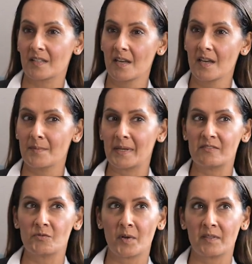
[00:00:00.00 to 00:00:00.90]
I mean,
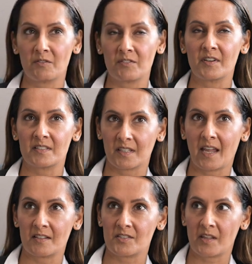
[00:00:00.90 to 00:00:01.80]
even when they refer to
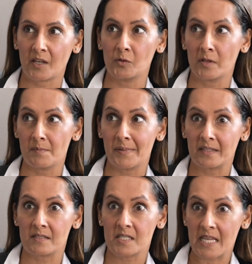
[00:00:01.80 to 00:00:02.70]
cancer, they call it the
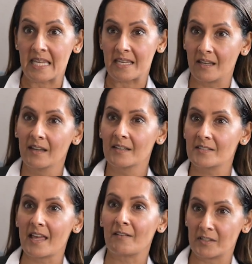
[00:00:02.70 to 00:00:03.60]
big C.
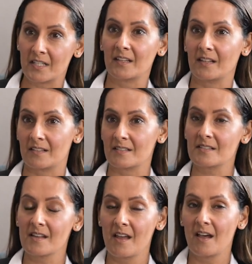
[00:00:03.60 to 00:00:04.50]
It's that ridiculous.